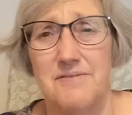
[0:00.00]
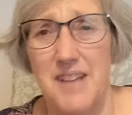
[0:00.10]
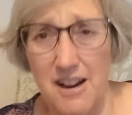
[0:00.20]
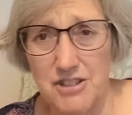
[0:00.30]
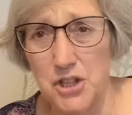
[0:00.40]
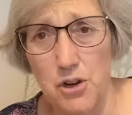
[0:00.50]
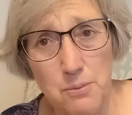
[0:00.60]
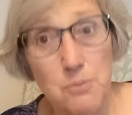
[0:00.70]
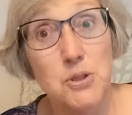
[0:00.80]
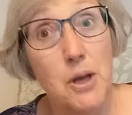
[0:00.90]
Irish
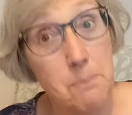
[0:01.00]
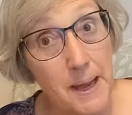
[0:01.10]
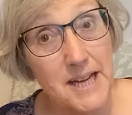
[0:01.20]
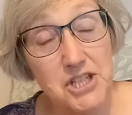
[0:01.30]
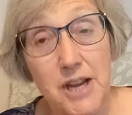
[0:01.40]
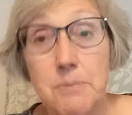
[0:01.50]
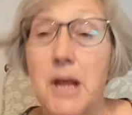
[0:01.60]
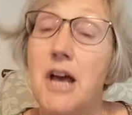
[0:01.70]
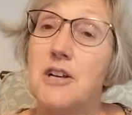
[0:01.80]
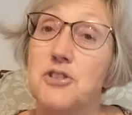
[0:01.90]
economy was going pear-shaped.
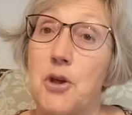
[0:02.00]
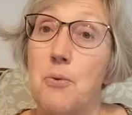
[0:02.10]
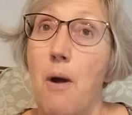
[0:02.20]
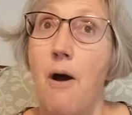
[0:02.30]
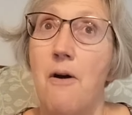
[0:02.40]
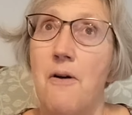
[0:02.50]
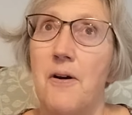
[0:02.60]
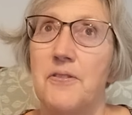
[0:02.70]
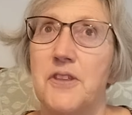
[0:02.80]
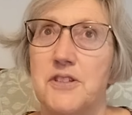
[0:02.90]
So
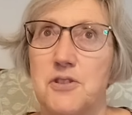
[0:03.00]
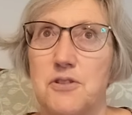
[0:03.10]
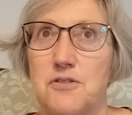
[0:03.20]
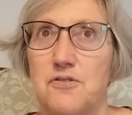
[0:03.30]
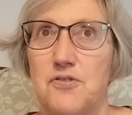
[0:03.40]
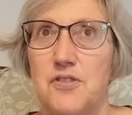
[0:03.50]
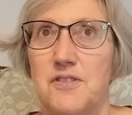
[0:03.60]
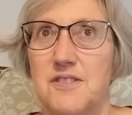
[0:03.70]
are the sort of